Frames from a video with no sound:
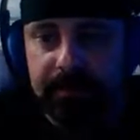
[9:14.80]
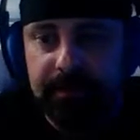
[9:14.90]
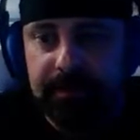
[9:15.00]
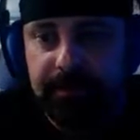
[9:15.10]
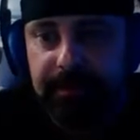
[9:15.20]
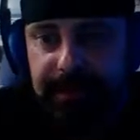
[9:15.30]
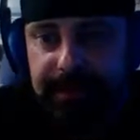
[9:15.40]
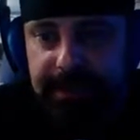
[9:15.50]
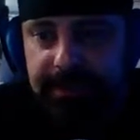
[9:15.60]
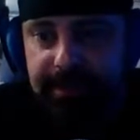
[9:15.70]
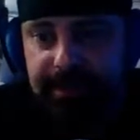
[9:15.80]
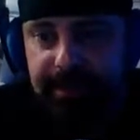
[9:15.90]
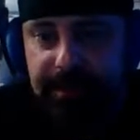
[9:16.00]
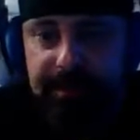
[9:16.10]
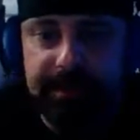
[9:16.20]
Think we did.
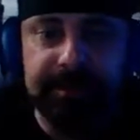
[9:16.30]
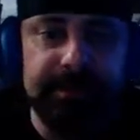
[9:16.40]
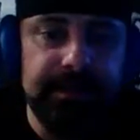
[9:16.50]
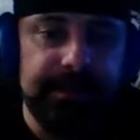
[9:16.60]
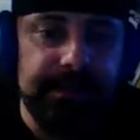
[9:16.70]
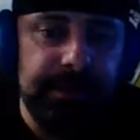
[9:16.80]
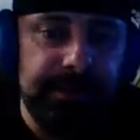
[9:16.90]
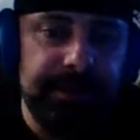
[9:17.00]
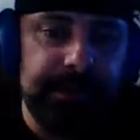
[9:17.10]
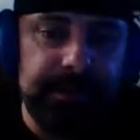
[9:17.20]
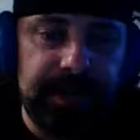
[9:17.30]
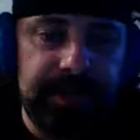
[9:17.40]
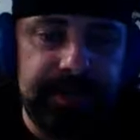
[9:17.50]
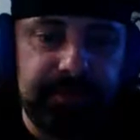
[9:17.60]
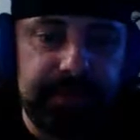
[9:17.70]
Good old
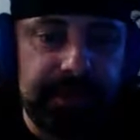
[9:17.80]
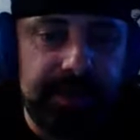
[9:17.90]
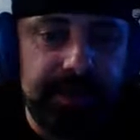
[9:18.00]
HP.